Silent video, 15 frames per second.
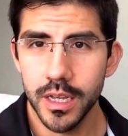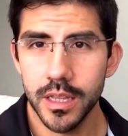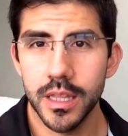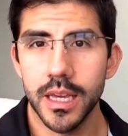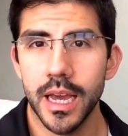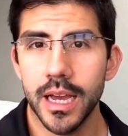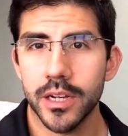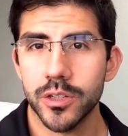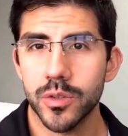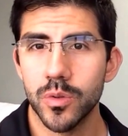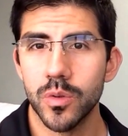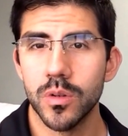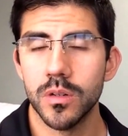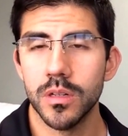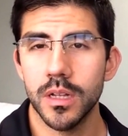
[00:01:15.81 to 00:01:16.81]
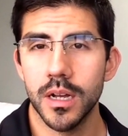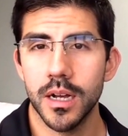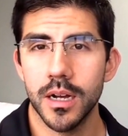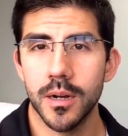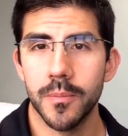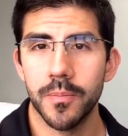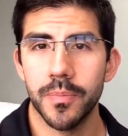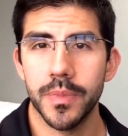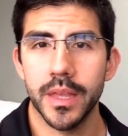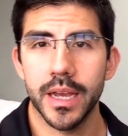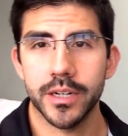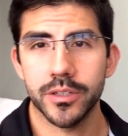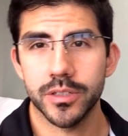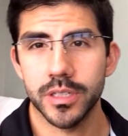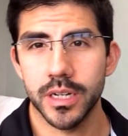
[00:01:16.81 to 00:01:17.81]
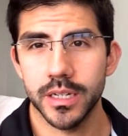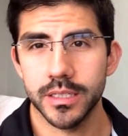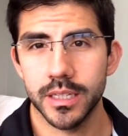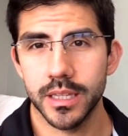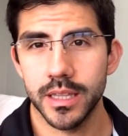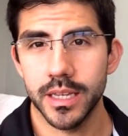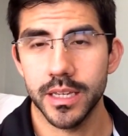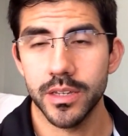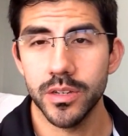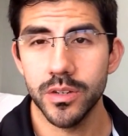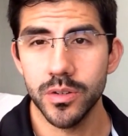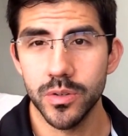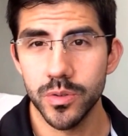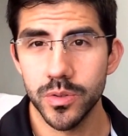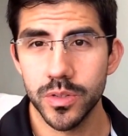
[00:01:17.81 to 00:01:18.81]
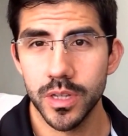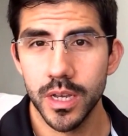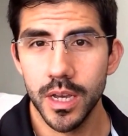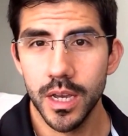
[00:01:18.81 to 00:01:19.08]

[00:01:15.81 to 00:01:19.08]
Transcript: the actual exercise that they used